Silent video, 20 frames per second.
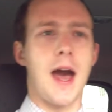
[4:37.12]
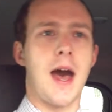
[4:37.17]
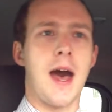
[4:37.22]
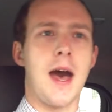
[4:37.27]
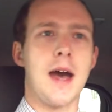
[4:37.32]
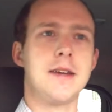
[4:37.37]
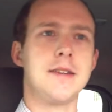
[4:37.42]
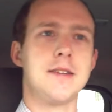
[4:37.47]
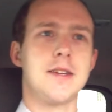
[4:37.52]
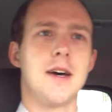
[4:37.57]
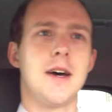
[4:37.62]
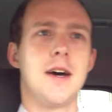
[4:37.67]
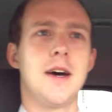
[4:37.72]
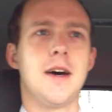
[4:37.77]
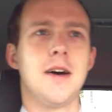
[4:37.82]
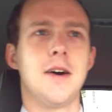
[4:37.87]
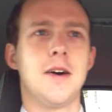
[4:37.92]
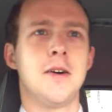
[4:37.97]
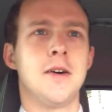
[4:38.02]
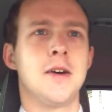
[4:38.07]
and,
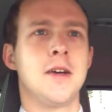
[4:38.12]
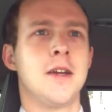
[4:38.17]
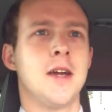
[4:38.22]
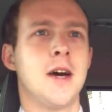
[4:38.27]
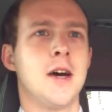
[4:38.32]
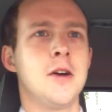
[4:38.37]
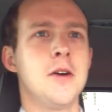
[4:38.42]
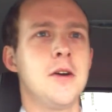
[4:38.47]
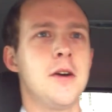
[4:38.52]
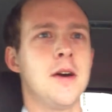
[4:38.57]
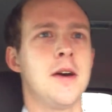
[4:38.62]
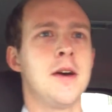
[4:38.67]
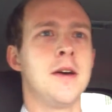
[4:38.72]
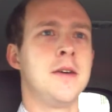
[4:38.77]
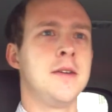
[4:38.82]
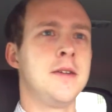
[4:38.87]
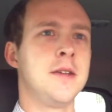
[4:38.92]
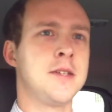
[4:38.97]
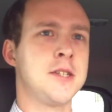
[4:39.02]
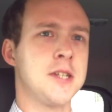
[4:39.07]
you know,
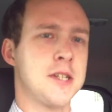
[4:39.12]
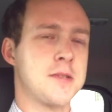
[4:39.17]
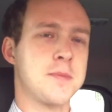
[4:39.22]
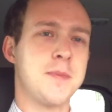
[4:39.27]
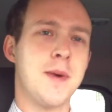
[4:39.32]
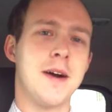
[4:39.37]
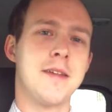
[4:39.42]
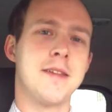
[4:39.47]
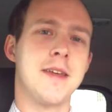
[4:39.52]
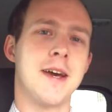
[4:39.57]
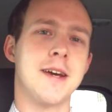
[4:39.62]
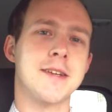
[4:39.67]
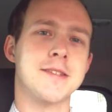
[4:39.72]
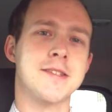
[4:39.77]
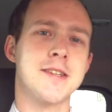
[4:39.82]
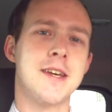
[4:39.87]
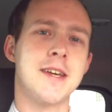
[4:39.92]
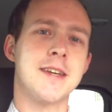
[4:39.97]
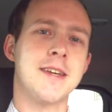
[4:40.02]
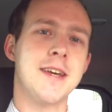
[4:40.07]
just by the
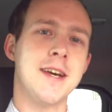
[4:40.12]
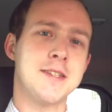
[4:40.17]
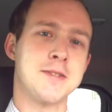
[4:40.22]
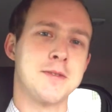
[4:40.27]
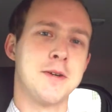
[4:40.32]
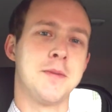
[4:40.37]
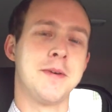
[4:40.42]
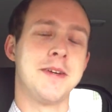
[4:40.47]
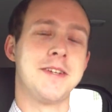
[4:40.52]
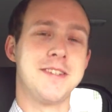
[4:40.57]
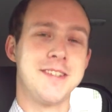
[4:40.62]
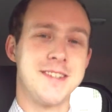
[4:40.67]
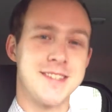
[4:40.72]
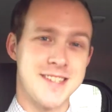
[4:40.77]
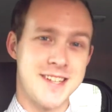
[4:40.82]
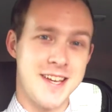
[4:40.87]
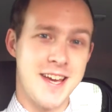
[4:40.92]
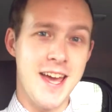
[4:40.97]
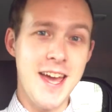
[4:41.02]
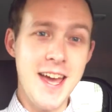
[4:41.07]
exit, guess what we should
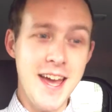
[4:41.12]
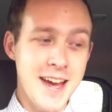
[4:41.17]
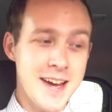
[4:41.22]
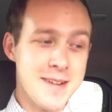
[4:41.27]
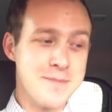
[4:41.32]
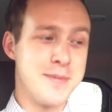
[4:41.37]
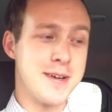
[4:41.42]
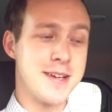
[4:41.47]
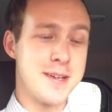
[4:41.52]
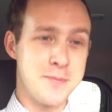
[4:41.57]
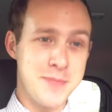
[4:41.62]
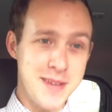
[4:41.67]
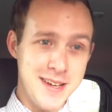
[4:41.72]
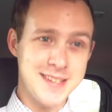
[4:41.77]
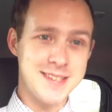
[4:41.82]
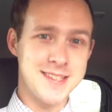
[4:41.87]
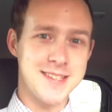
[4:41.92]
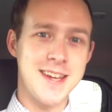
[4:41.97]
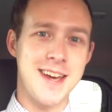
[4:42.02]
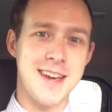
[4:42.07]
see? But a
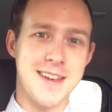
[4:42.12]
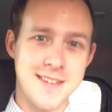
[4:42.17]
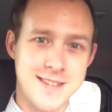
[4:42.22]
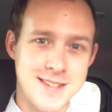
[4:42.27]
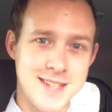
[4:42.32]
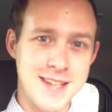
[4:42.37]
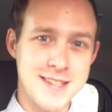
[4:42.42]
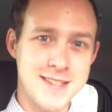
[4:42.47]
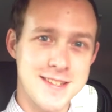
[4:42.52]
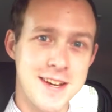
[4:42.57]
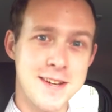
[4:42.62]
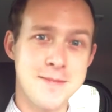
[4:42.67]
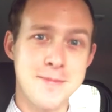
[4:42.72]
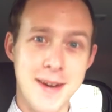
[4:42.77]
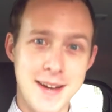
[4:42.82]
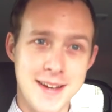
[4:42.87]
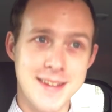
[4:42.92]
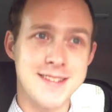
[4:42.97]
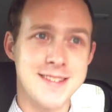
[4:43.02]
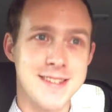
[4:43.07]
big stack of Tesco
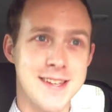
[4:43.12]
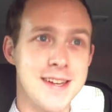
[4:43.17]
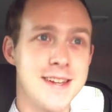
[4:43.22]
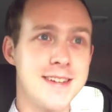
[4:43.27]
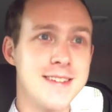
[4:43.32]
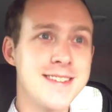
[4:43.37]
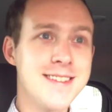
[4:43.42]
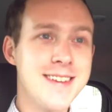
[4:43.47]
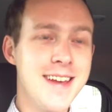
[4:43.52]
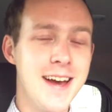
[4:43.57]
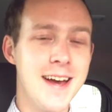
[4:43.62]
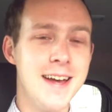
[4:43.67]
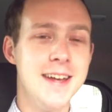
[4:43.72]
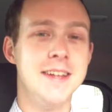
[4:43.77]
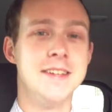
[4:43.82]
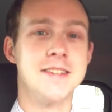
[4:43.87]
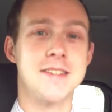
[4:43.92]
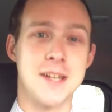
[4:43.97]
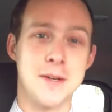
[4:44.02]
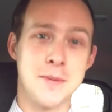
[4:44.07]
magazines.
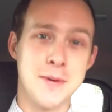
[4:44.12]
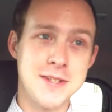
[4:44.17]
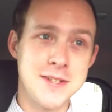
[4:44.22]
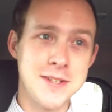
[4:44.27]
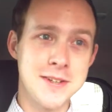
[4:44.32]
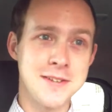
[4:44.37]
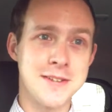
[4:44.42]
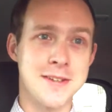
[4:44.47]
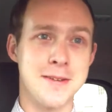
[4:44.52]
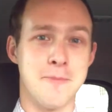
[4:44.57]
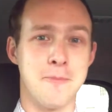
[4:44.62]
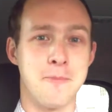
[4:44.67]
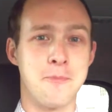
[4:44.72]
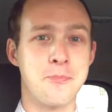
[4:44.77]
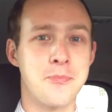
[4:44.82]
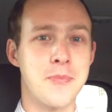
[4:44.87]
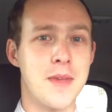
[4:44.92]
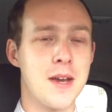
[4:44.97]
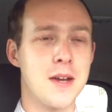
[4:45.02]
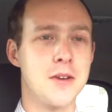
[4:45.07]
So we took
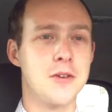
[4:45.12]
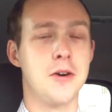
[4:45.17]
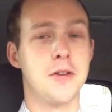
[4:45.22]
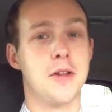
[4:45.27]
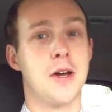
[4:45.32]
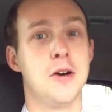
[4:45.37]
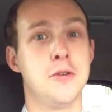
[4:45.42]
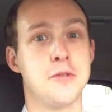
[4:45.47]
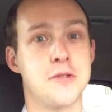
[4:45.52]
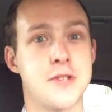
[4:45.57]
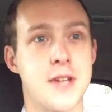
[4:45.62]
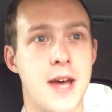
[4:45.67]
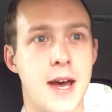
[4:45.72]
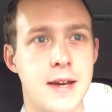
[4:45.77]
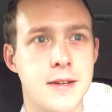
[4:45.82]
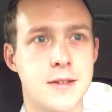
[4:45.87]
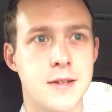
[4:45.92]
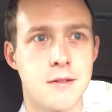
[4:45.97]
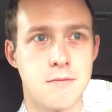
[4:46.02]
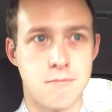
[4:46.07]
them. Not the whole
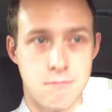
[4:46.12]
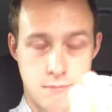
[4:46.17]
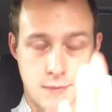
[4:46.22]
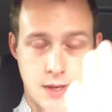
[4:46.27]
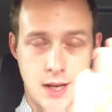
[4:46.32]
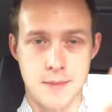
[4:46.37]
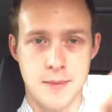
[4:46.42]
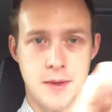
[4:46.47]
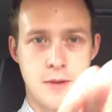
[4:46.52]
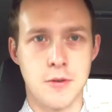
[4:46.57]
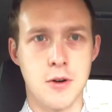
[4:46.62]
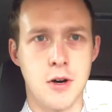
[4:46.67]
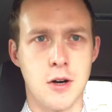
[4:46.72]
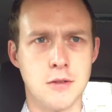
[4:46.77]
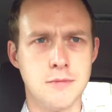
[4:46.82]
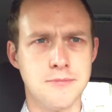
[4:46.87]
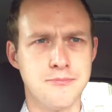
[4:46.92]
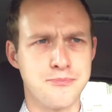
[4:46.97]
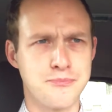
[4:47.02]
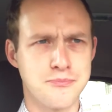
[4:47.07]
stack, don't get me
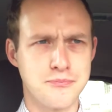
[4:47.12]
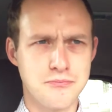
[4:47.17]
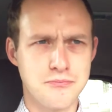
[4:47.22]
wrong,